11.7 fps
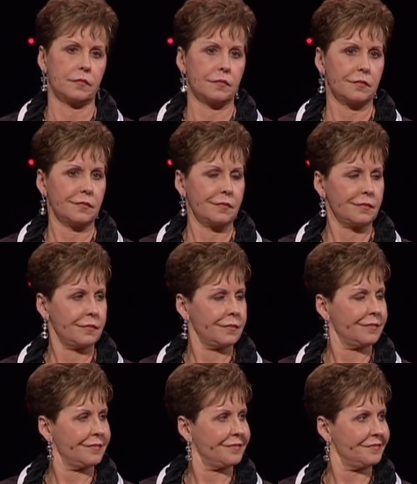
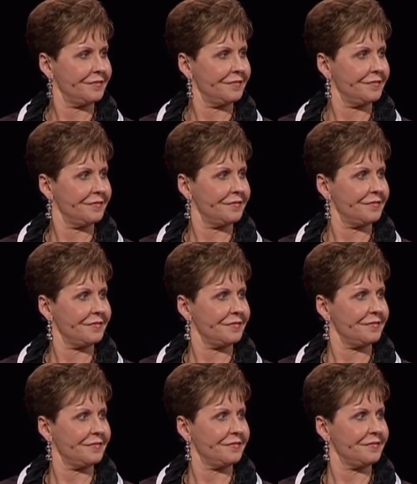
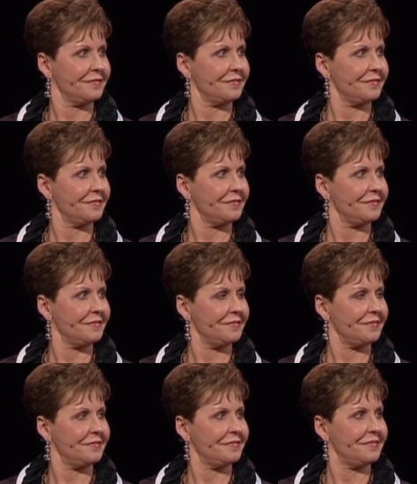
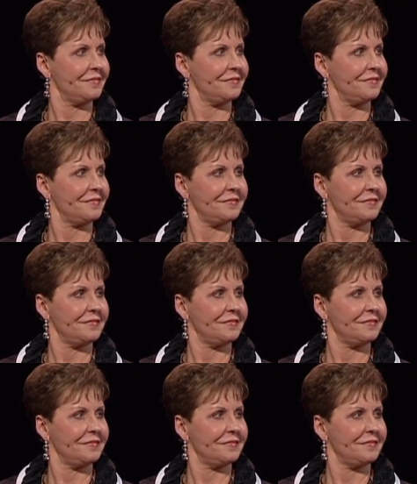Nothing is said.